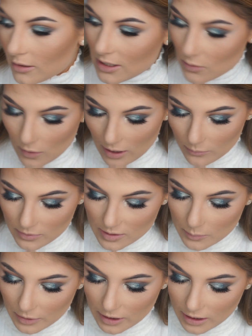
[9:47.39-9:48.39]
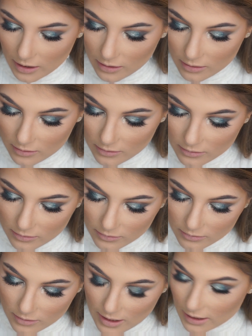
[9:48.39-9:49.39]
This white one's pretty.
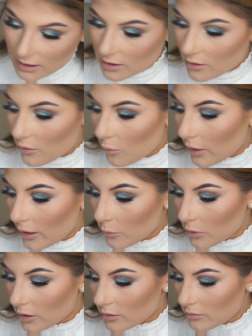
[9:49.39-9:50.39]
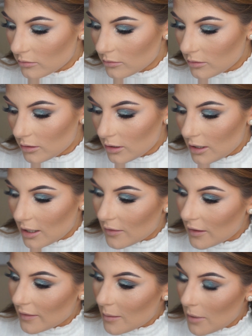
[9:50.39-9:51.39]
I could do the white one. I
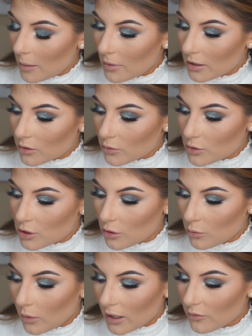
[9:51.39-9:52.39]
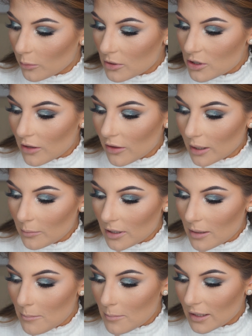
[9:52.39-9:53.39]
think that might be a little too white for me, so I think I'm
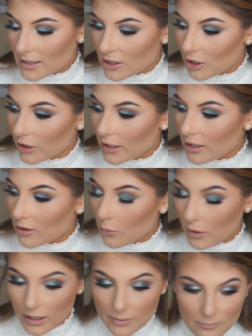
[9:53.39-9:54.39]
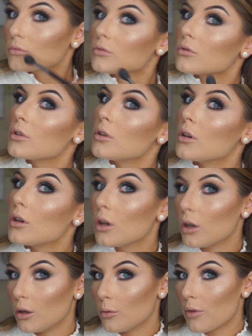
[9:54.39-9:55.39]
gonna mix the green and the white.
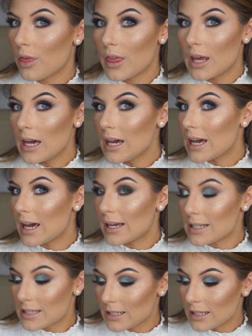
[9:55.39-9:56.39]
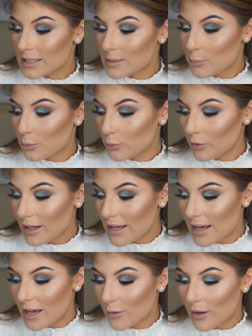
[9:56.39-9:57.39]
Oh, that is
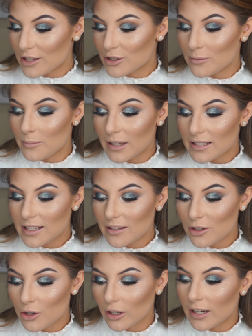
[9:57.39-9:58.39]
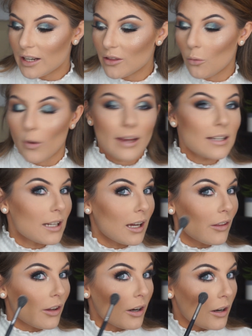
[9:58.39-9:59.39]
pretty. Okay, so mixing the green and the white
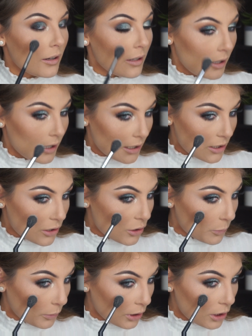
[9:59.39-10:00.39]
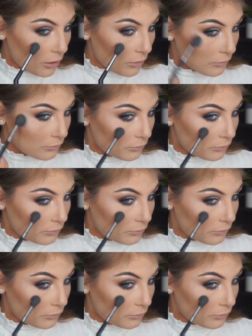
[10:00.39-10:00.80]
together is super cute.